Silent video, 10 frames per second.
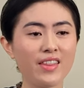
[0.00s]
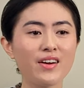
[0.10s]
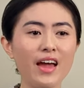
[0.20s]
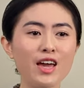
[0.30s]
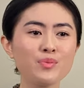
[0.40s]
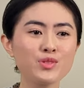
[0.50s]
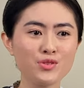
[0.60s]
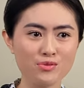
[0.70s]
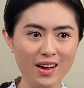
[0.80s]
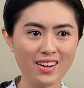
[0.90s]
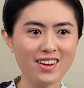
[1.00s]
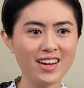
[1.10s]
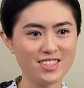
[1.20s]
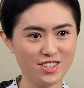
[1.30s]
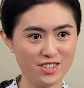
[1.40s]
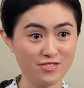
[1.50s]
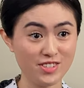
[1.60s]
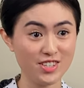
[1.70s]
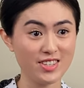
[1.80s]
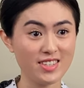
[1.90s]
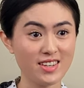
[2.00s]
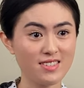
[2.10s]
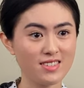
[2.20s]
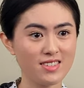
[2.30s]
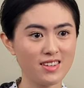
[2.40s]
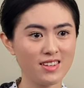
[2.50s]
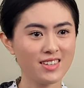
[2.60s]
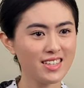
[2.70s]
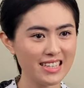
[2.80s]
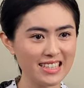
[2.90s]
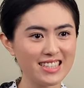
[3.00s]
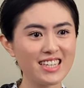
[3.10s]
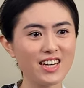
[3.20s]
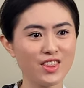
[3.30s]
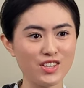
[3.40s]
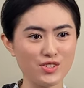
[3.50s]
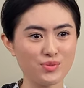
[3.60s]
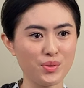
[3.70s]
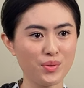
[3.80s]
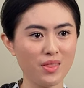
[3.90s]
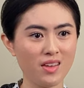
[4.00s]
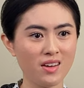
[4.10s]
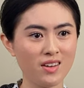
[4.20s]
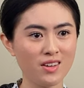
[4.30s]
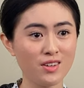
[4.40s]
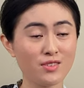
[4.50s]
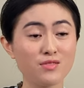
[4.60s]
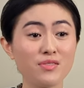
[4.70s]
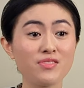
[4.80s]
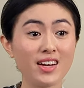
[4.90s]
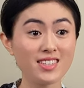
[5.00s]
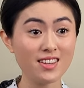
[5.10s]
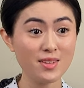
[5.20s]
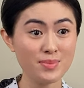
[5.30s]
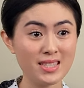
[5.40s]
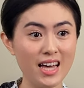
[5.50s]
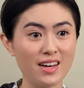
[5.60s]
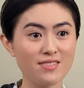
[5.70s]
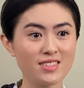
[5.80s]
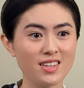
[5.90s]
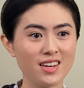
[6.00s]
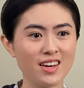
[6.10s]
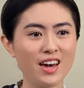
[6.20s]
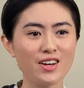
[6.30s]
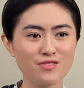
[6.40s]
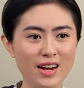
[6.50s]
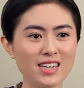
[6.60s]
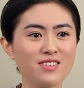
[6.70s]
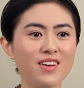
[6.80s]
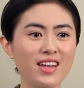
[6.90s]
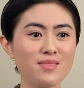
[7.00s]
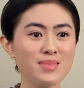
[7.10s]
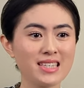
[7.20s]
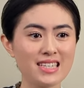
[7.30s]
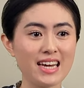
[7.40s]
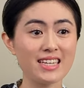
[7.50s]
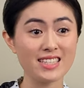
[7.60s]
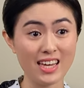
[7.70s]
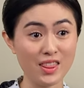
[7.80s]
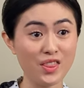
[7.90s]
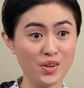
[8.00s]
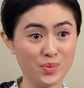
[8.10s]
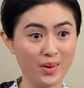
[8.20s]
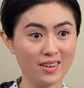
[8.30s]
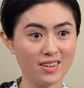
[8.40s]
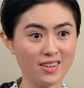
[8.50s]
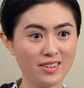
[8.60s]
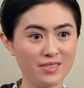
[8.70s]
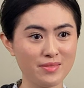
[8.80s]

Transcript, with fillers: they're able to recognize their deficiencies, seek the truth, reflect on themselves, and rectify the mistakes in their work.